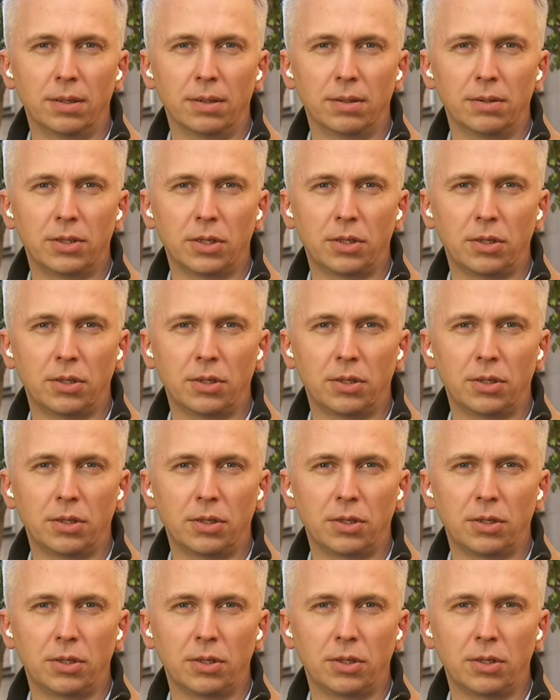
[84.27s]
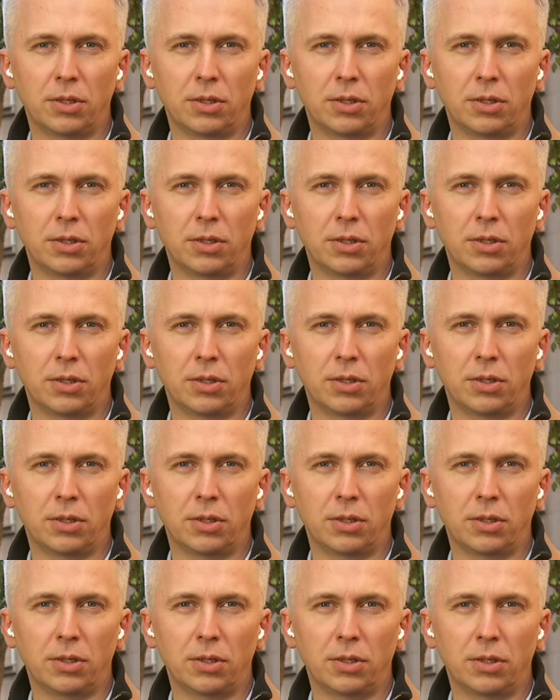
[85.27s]
security and defense
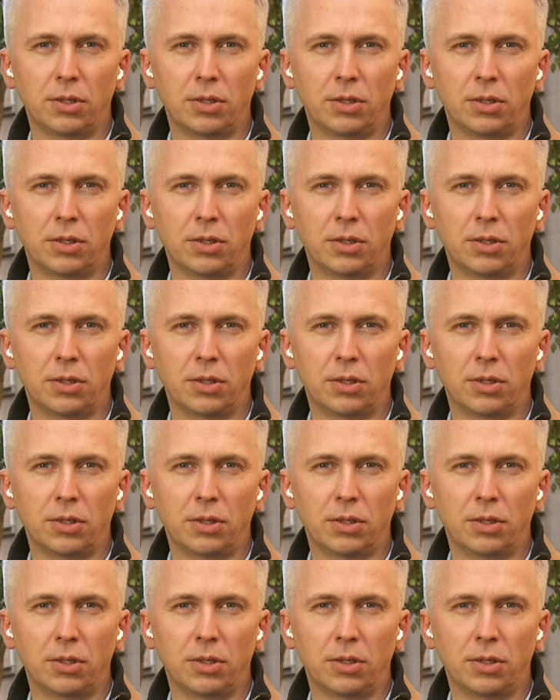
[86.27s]
ramp up,